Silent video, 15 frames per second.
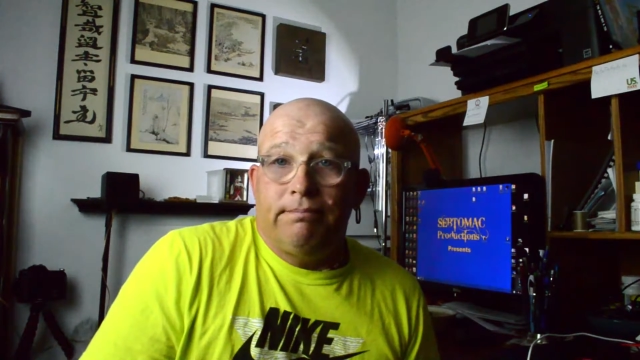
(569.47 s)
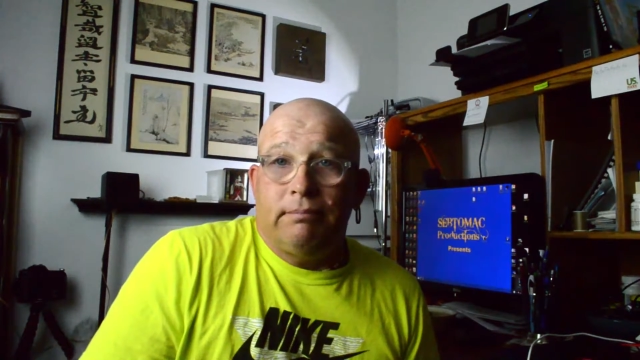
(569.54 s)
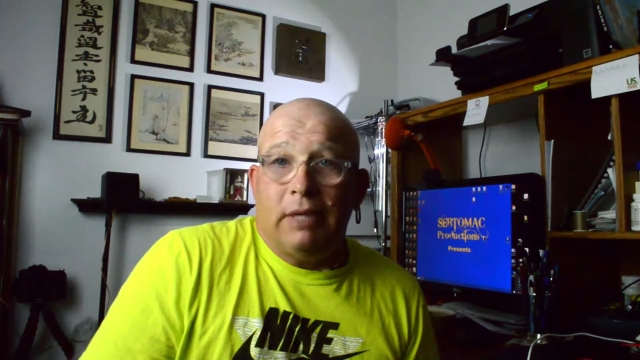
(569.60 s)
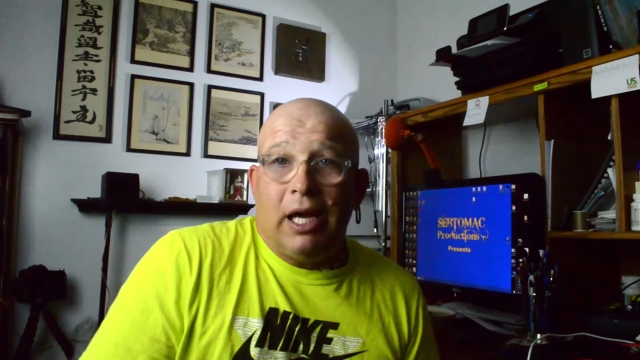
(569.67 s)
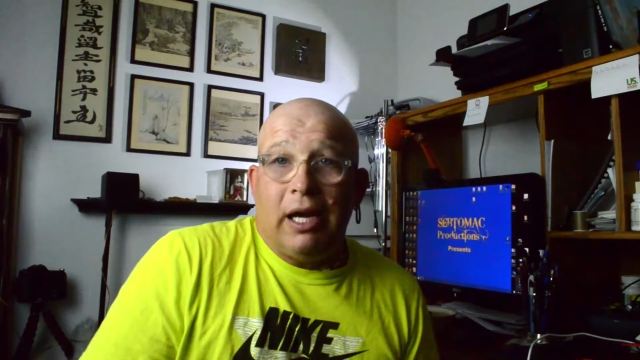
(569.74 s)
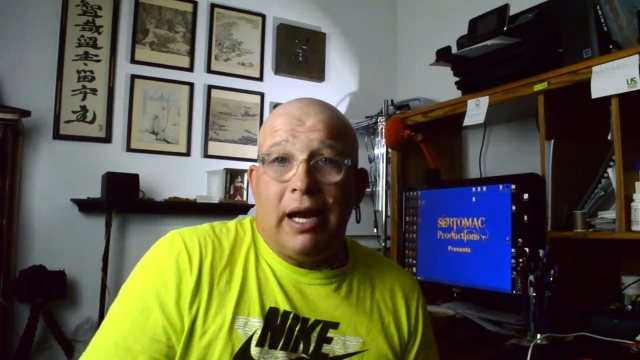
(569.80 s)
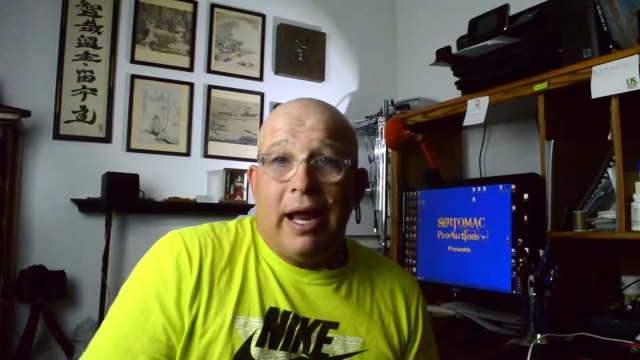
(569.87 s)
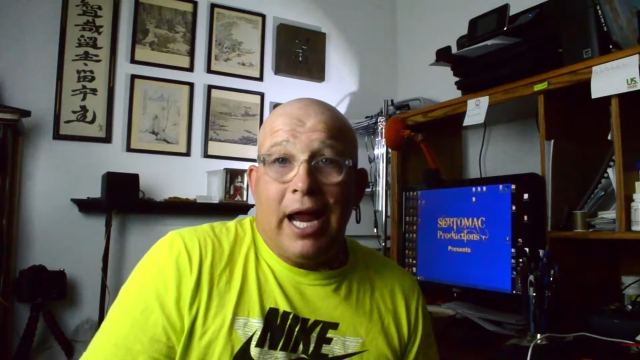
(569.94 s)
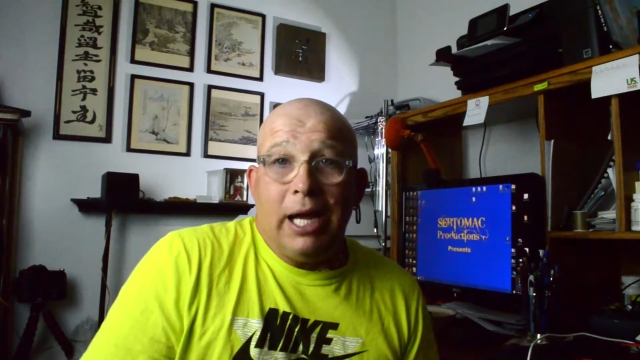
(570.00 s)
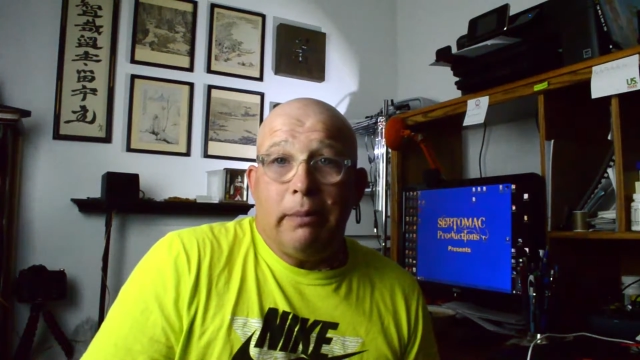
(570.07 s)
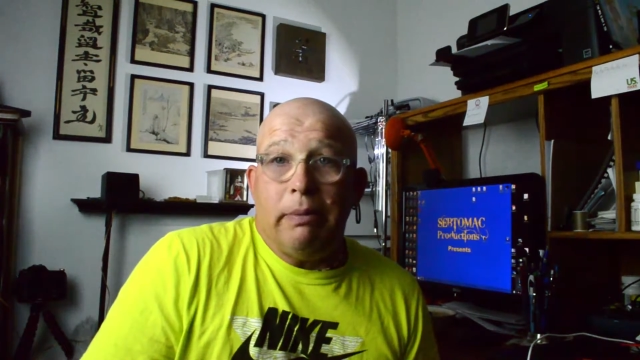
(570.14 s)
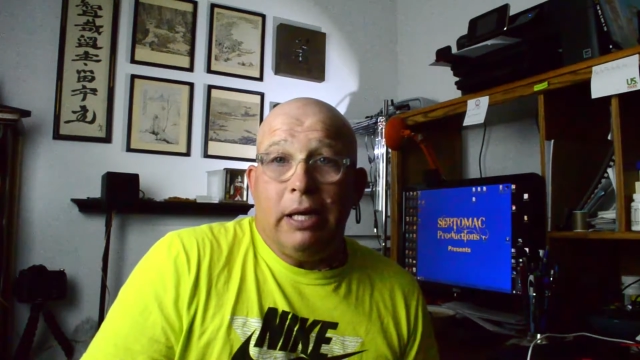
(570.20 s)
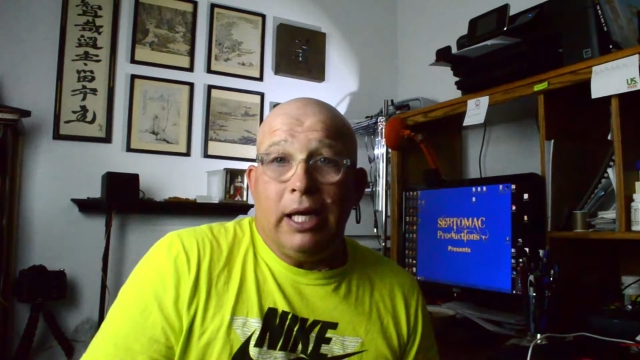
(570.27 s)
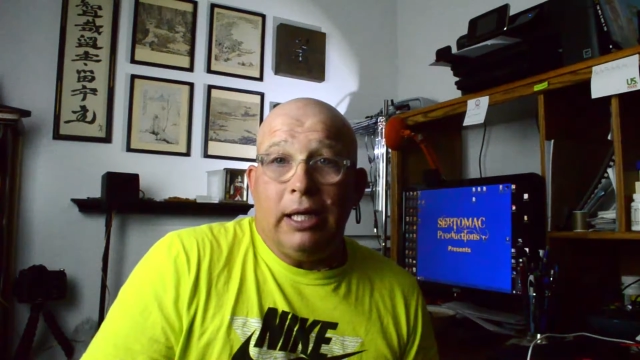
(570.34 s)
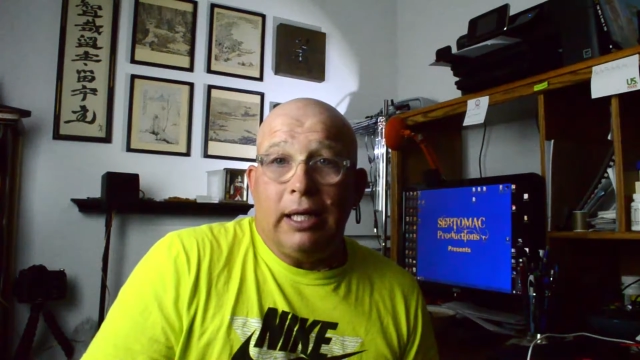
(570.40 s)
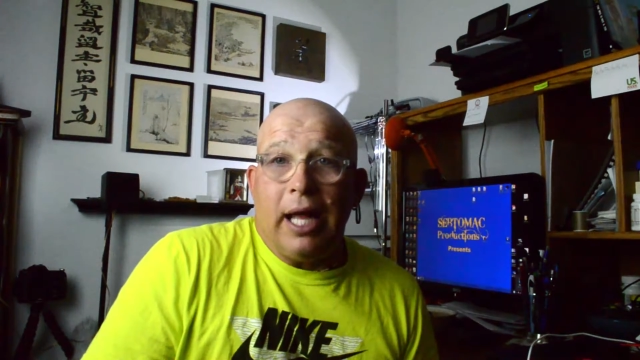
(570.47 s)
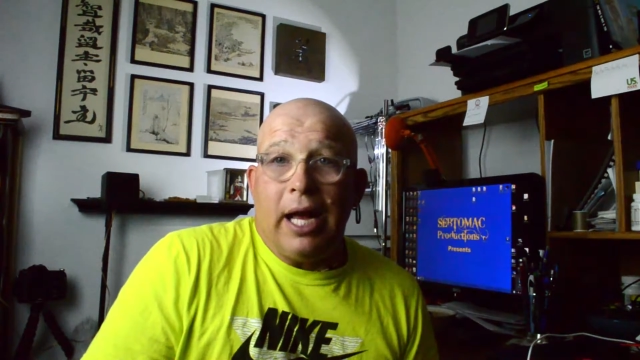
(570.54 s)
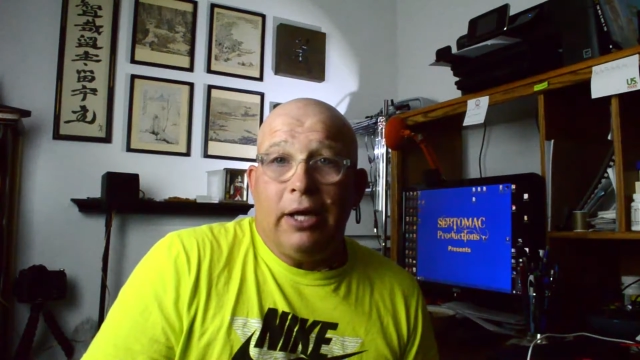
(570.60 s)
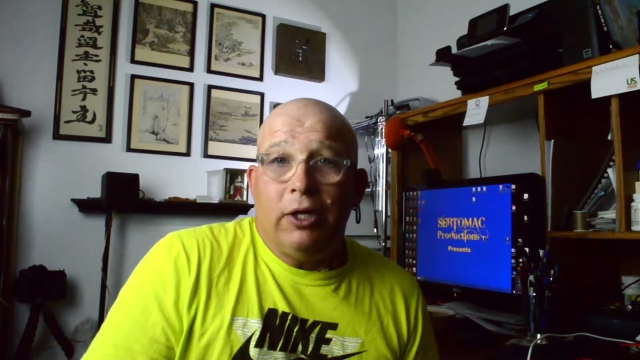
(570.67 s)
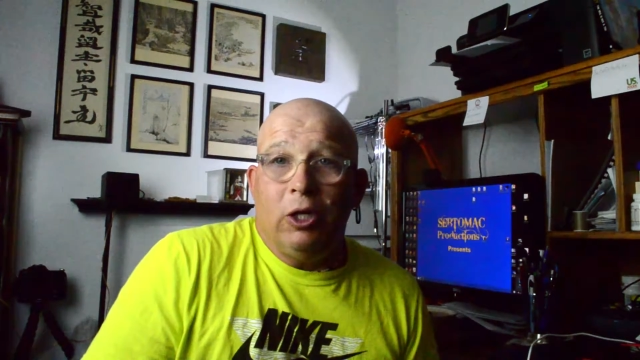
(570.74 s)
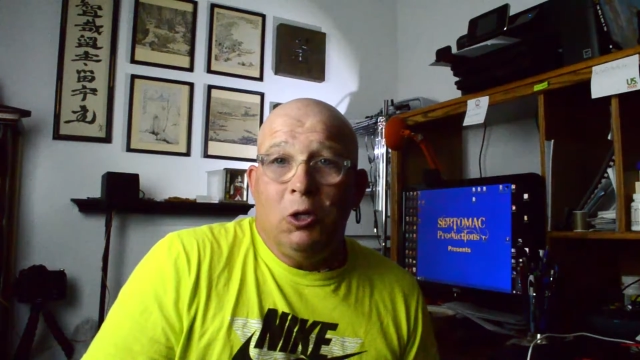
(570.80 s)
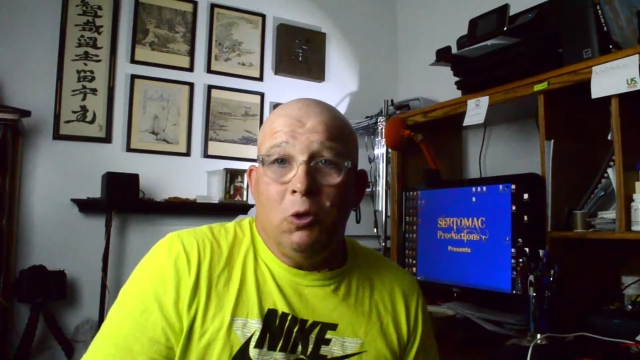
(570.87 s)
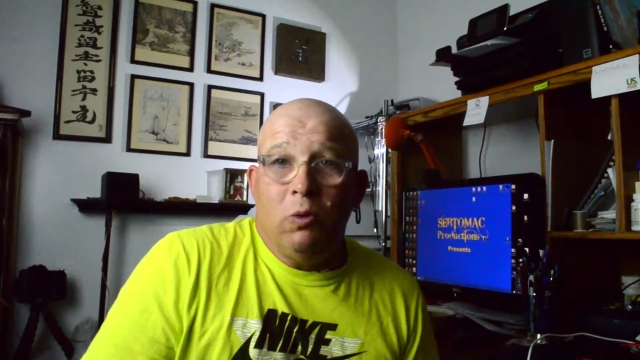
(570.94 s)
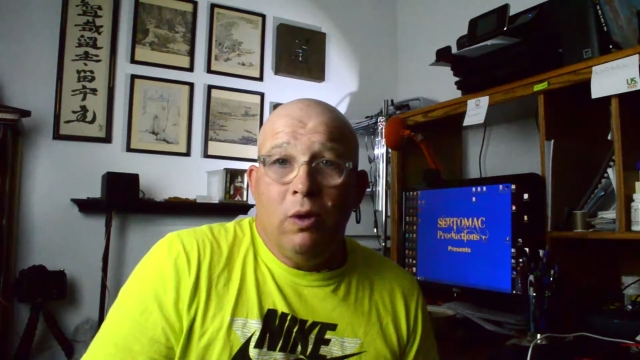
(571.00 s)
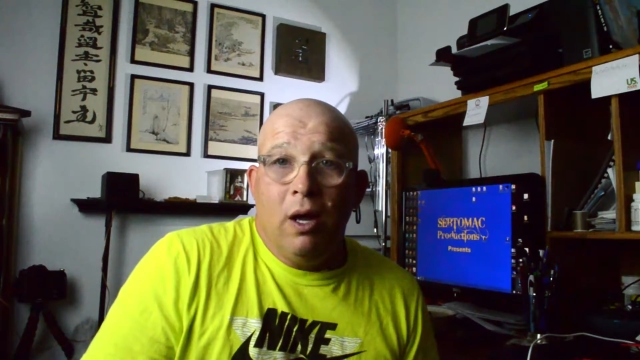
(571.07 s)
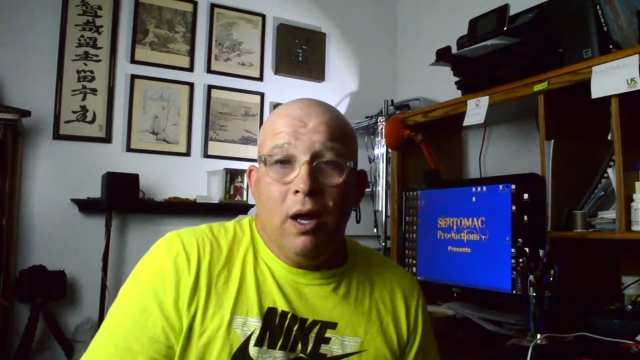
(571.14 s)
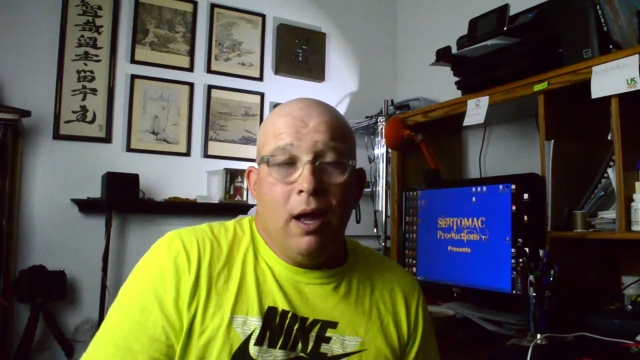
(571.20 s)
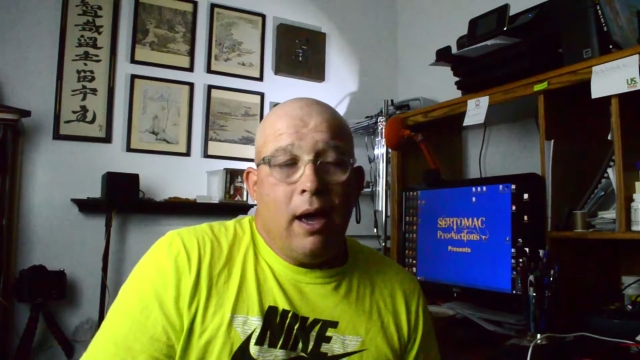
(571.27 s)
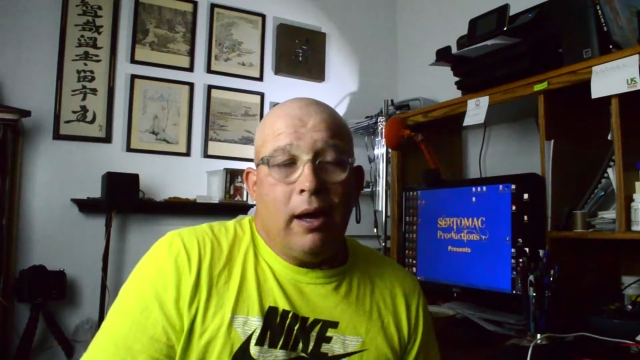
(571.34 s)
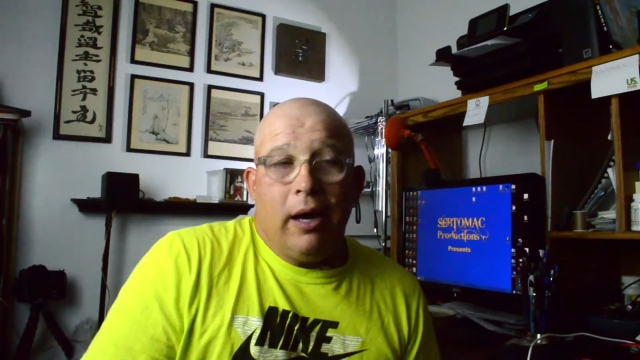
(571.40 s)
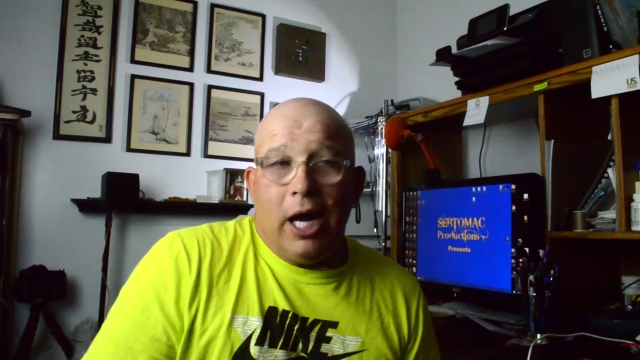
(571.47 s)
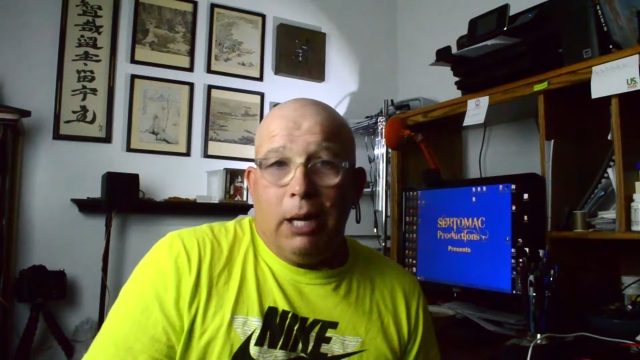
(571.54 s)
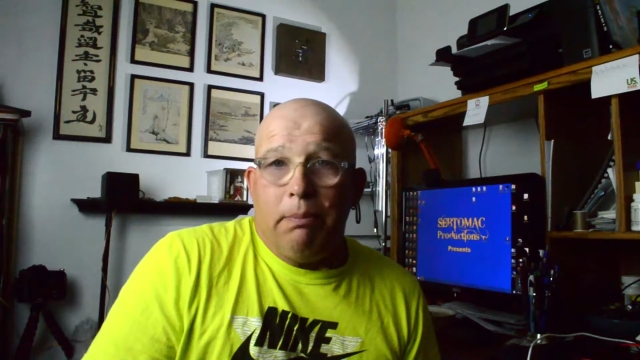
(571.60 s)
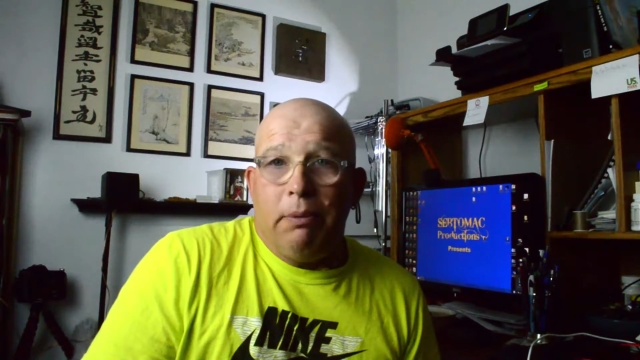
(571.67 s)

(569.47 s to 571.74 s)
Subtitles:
And I hate being lied to, and I hate